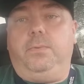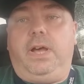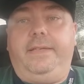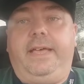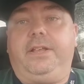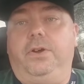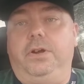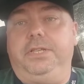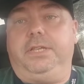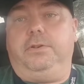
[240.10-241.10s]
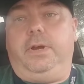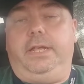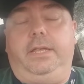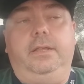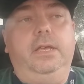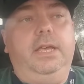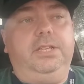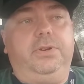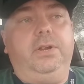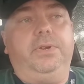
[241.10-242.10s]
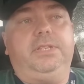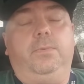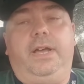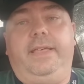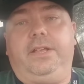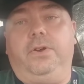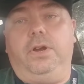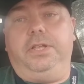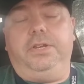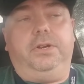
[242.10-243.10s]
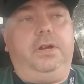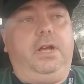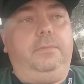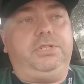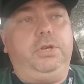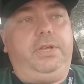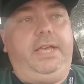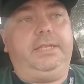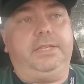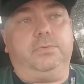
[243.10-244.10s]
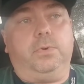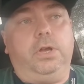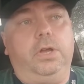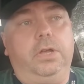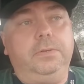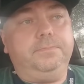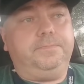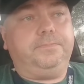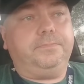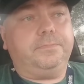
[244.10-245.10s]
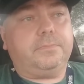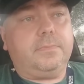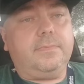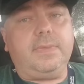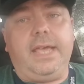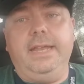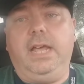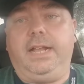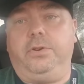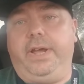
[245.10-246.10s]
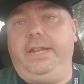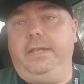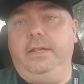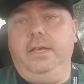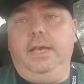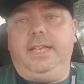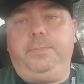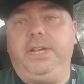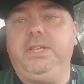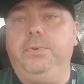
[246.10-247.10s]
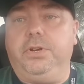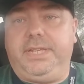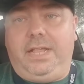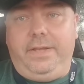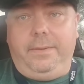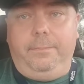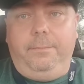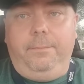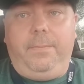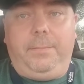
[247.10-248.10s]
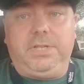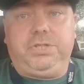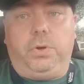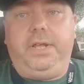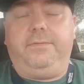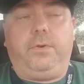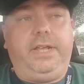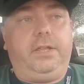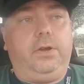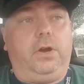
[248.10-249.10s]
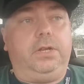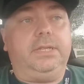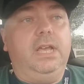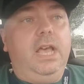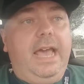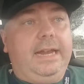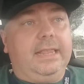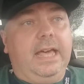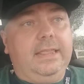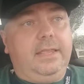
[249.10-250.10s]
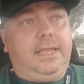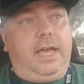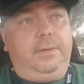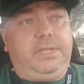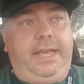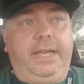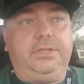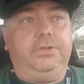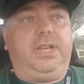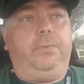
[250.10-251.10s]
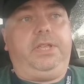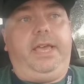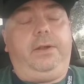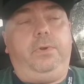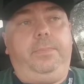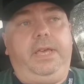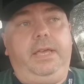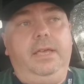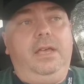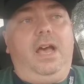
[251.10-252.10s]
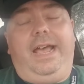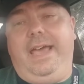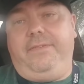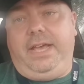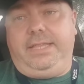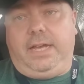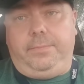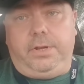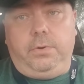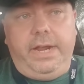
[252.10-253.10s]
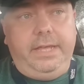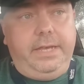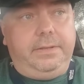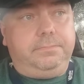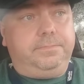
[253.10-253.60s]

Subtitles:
why that card isn't graded? Is there any reason why that card in your, showcase is raw and not graded, especially when they're selling a majority of graded cards? And a lot of the times the answers I would get would be, I haven't had time to grade it.